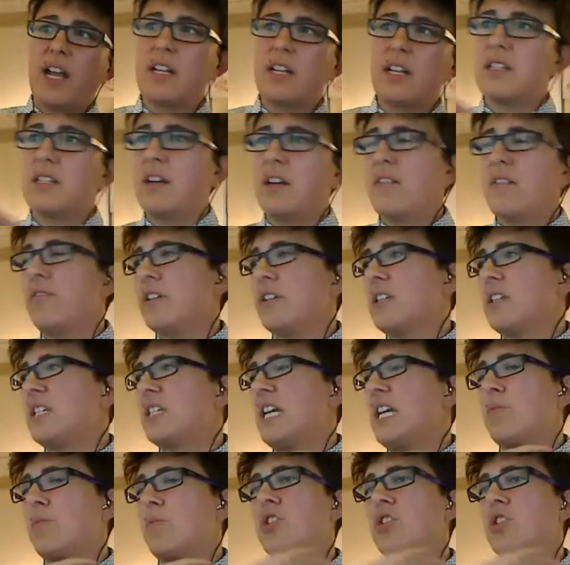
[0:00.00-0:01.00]
stuff. It
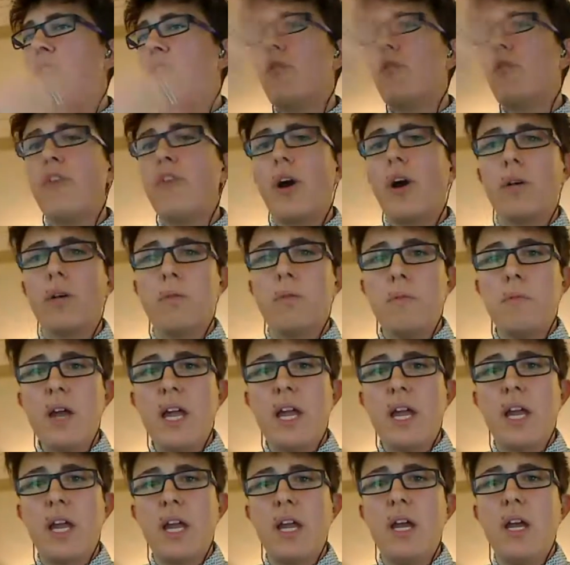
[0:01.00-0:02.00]
seemed so far
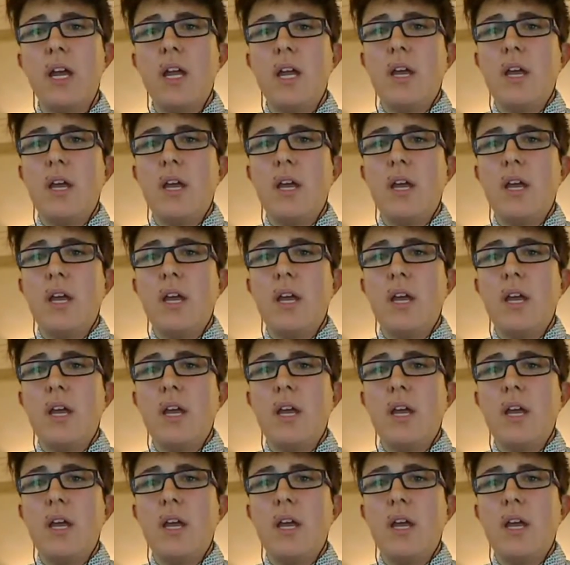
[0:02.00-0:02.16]
away,